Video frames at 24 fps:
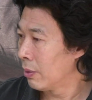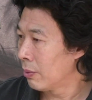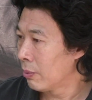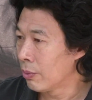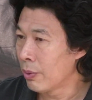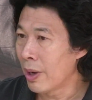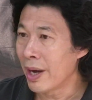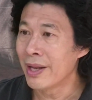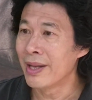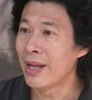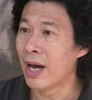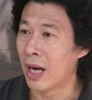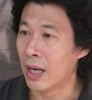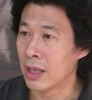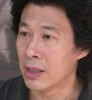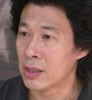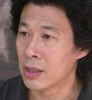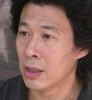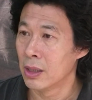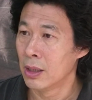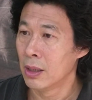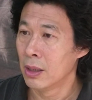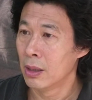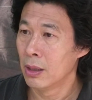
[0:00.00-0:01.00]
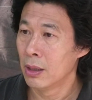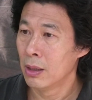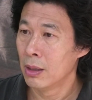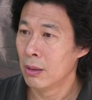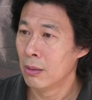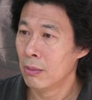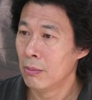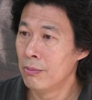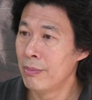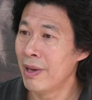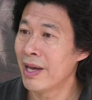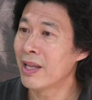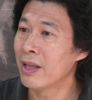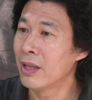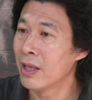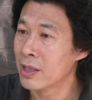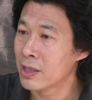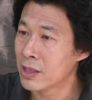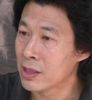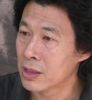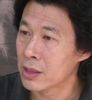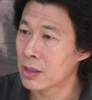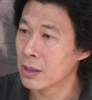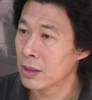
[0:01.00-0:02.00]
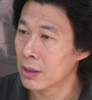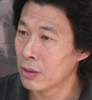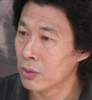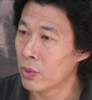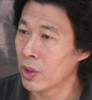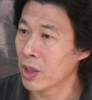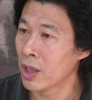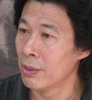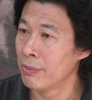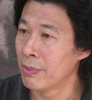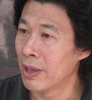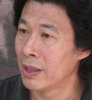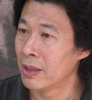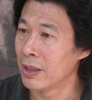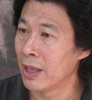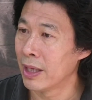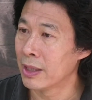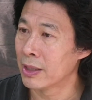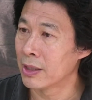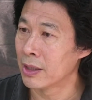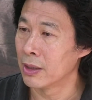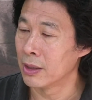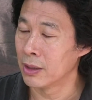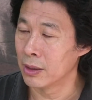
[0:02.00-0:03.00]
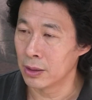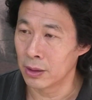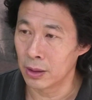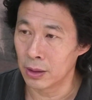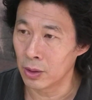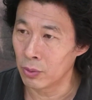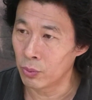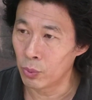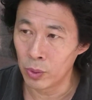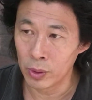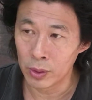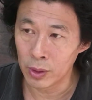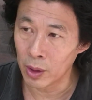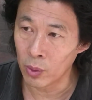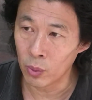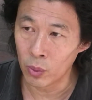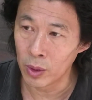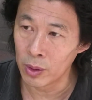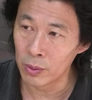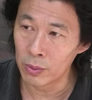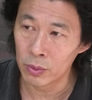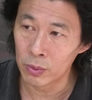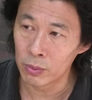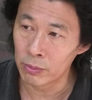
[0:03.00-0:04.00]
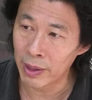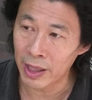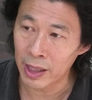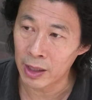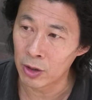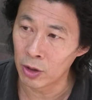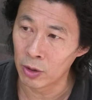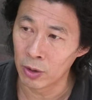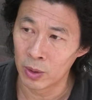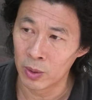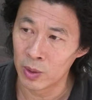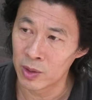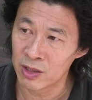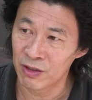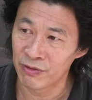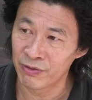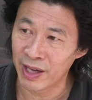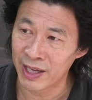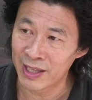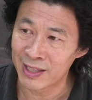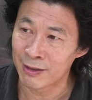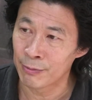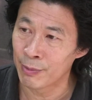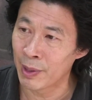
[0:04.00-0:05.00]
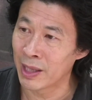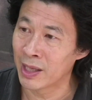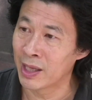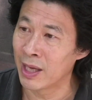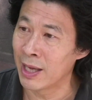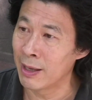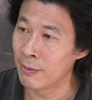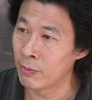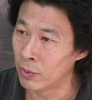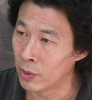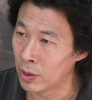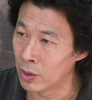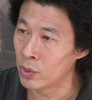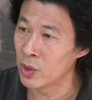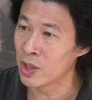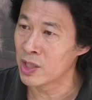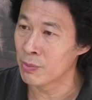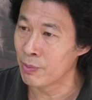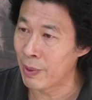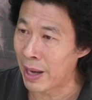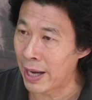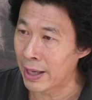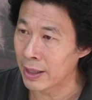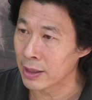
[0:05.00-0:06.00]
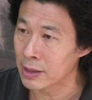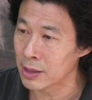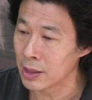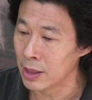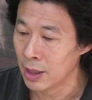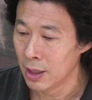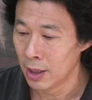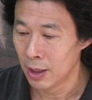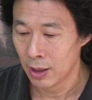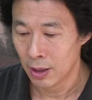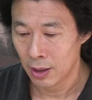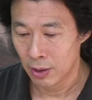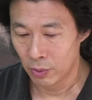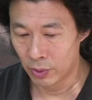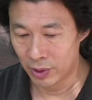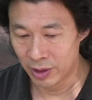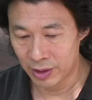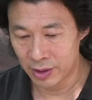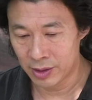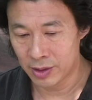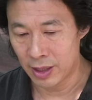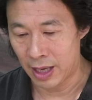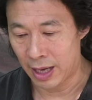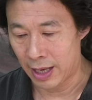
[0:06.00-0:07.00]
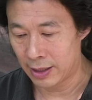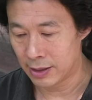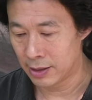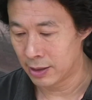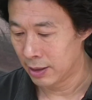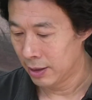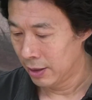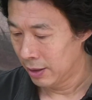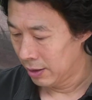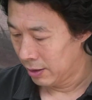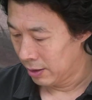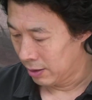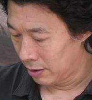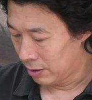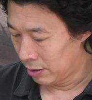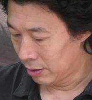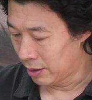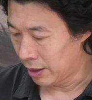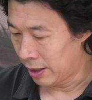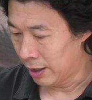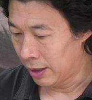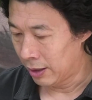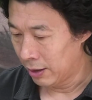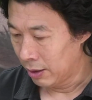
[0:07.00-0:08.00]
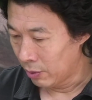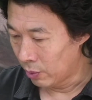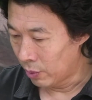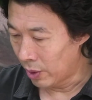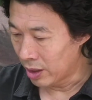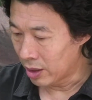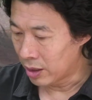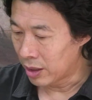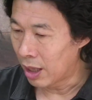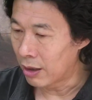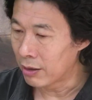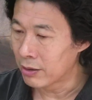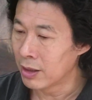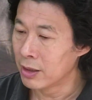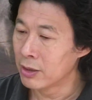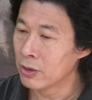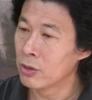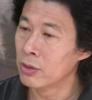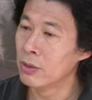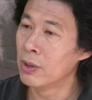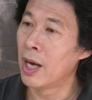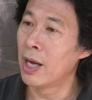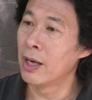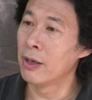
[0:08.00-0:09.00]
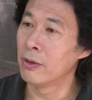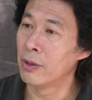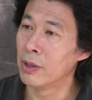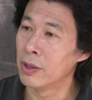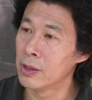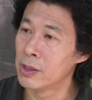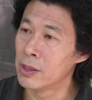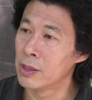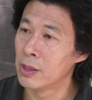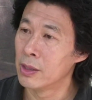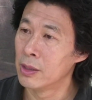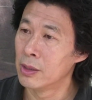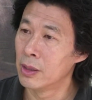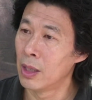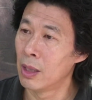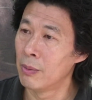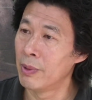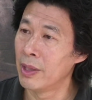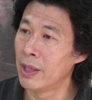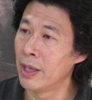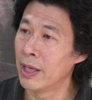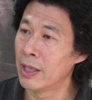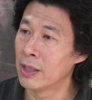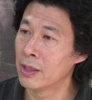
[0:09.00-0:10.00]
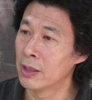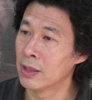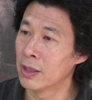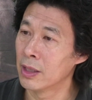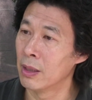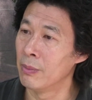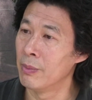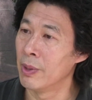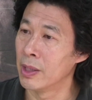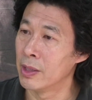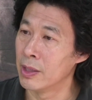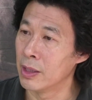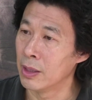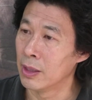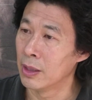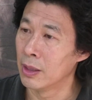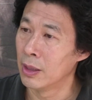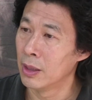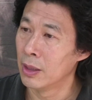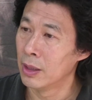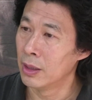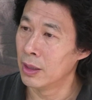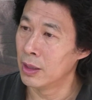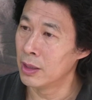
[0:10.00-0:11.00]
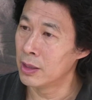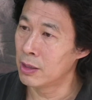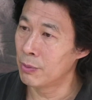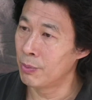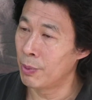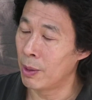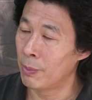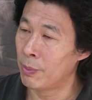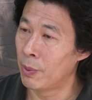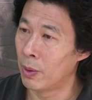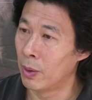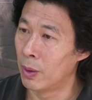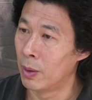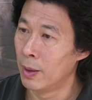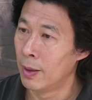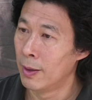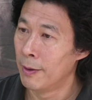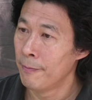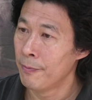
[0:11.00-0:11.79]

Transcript: Why not? Make this recommendation. It wouldn't make you lose faith, but gain more respect. What is that? Okay, 1,200 nomination committee. These people,